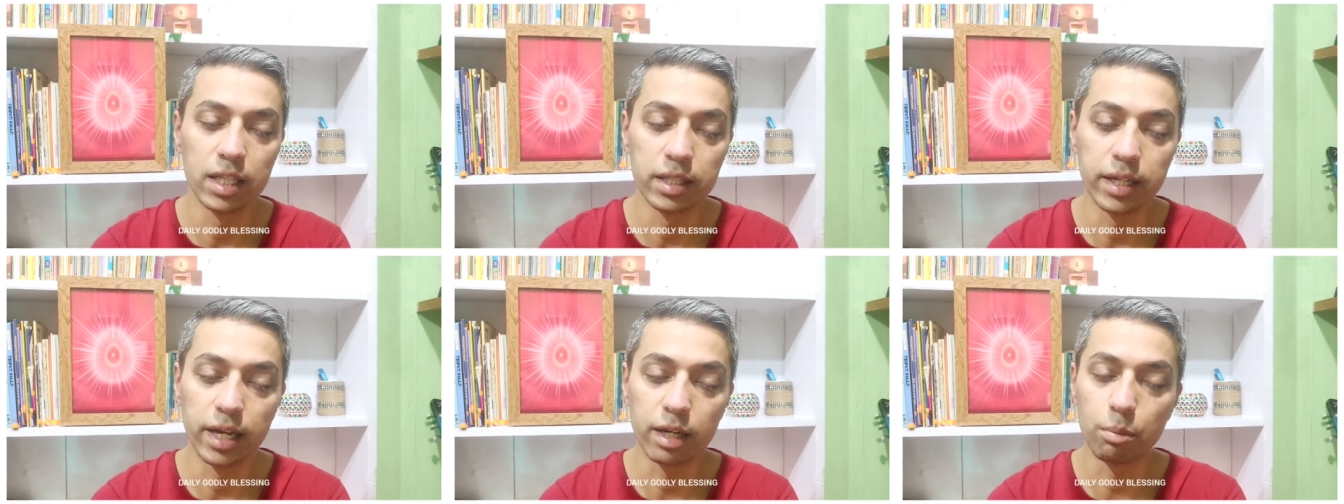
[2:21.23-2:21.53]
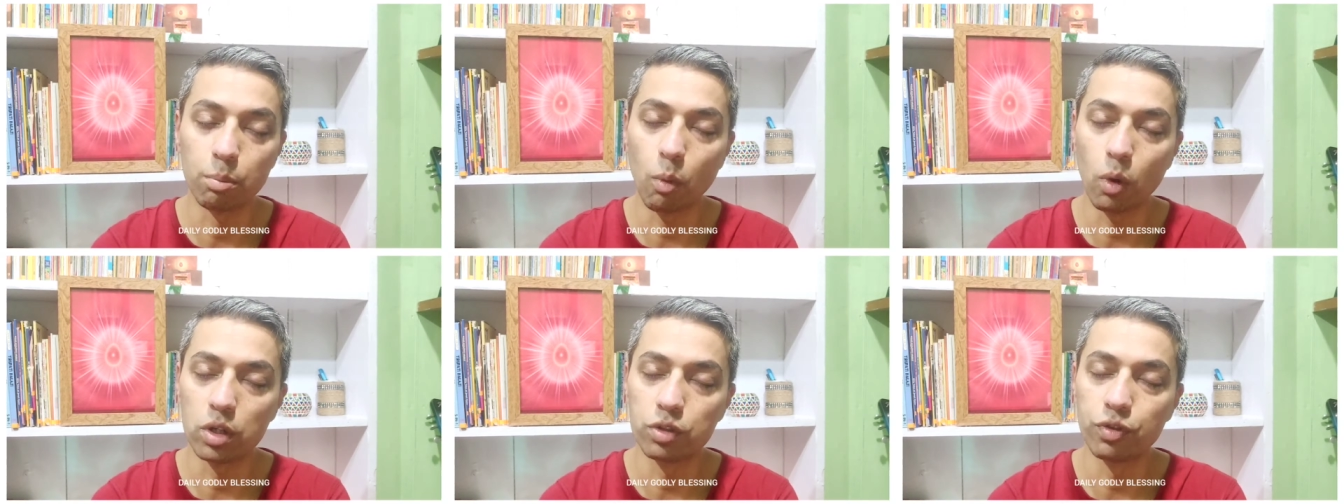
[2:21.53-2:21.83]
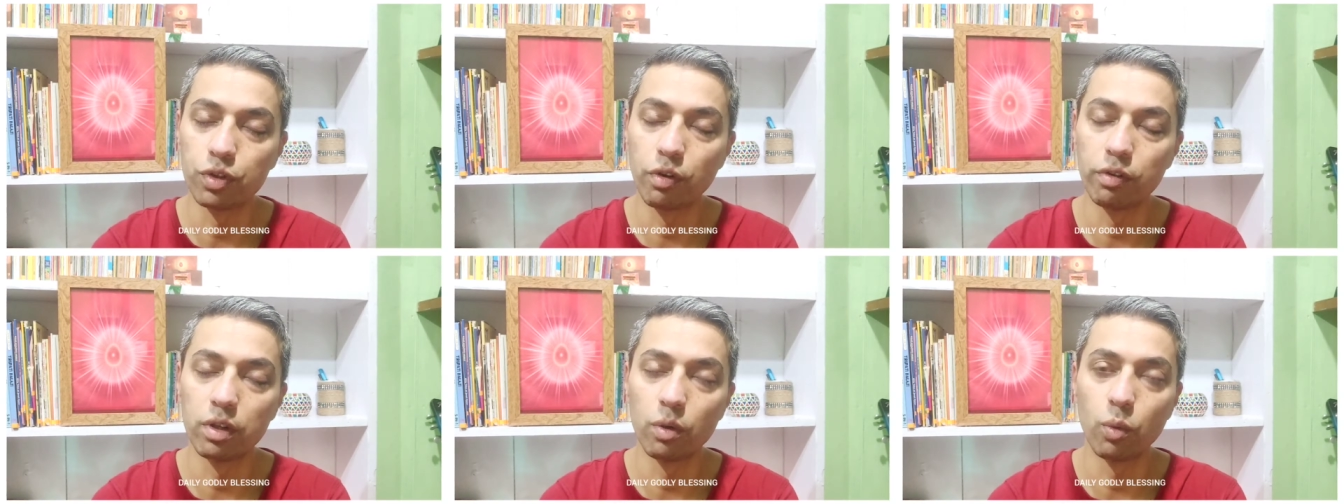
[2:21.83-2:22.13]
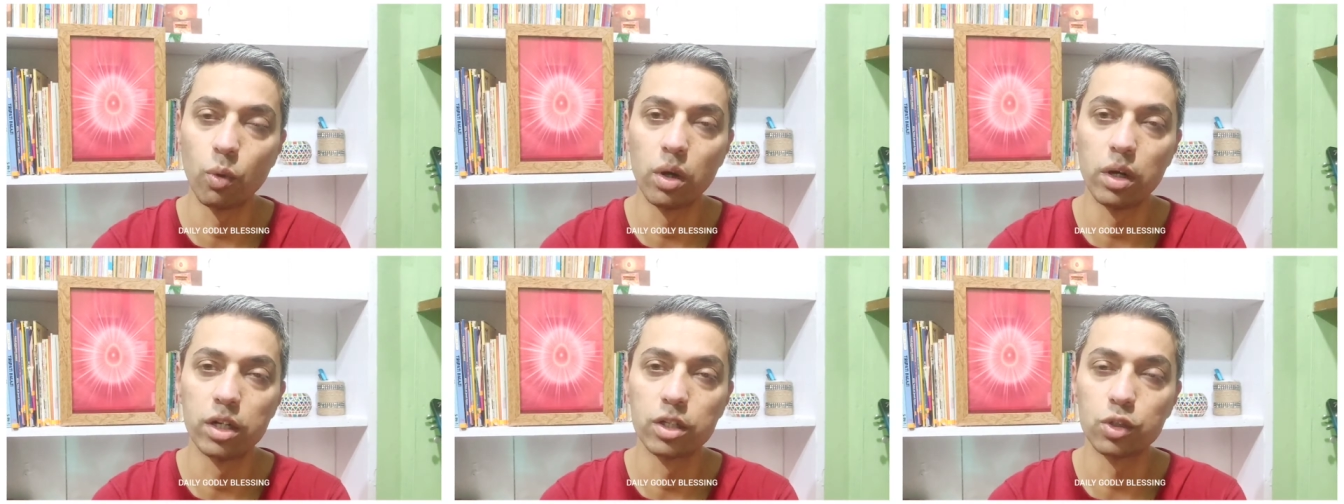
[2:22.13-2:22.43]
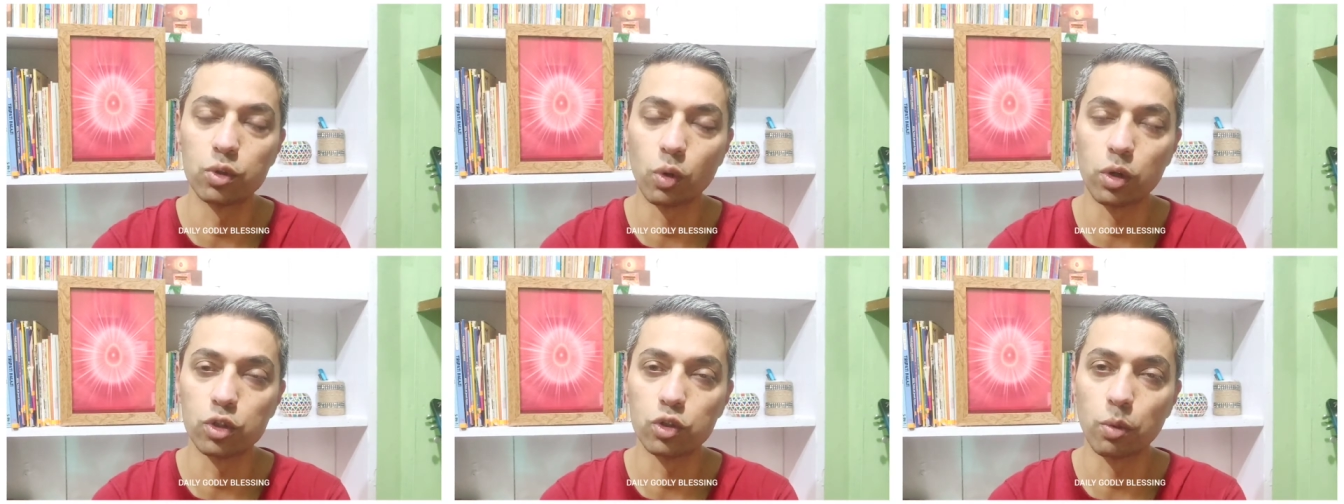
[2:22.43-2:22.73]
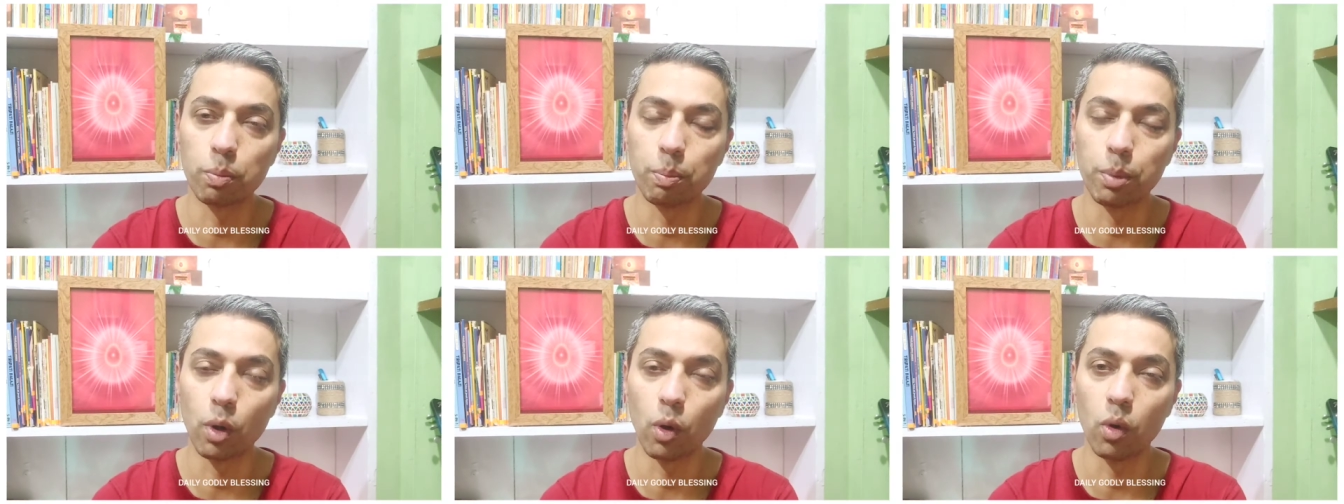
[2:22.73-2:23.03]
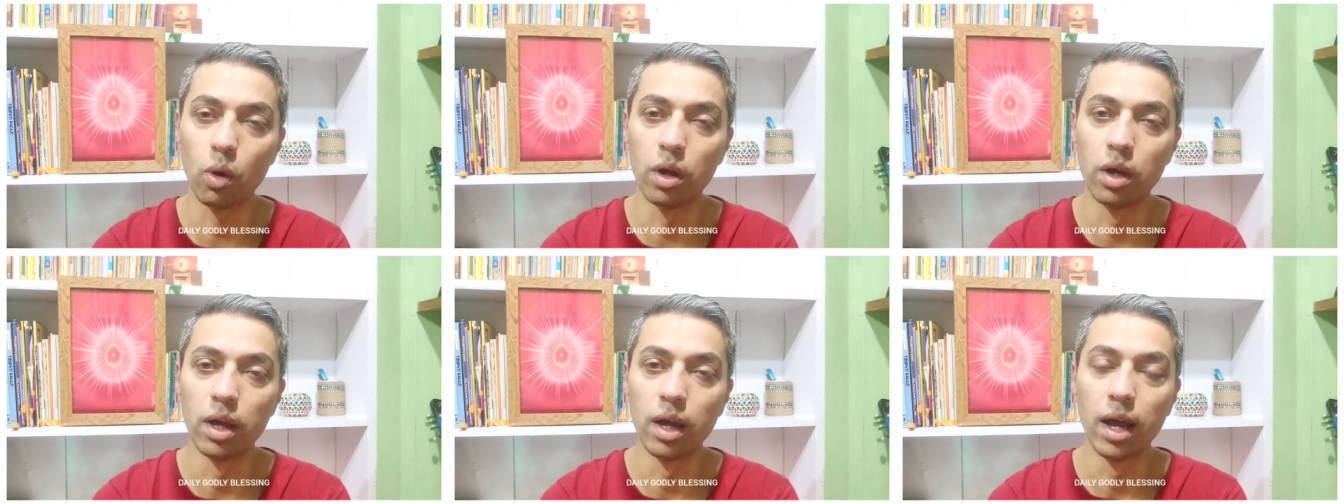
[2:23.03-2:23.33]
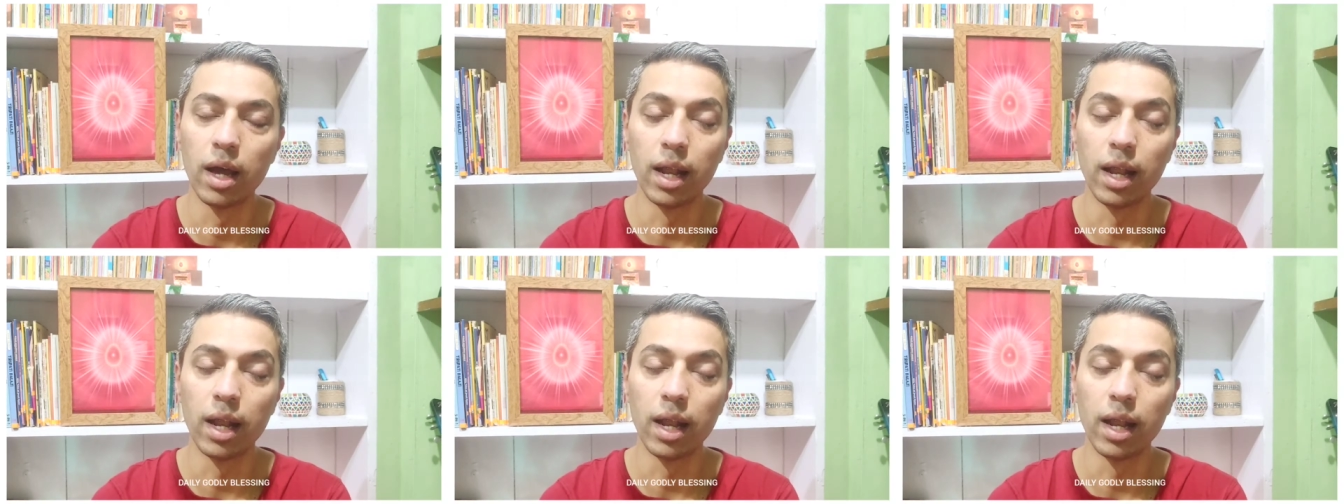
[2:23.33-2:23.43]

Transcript: The atmosphere of the world is not so pure.